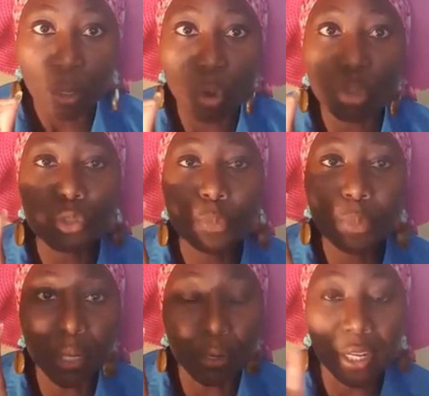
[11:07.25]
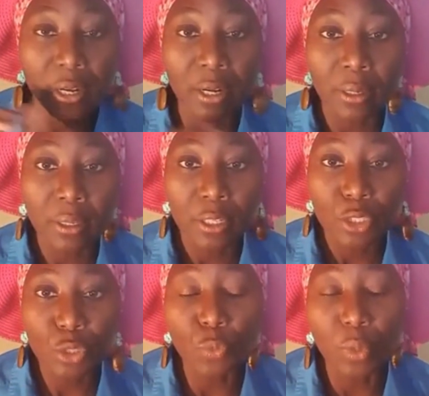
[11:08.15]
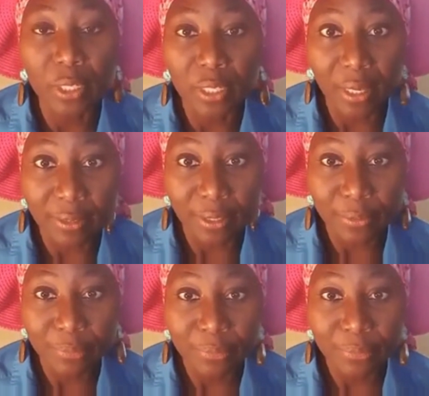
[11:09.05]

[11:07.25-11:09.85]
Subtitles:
or superior to one another.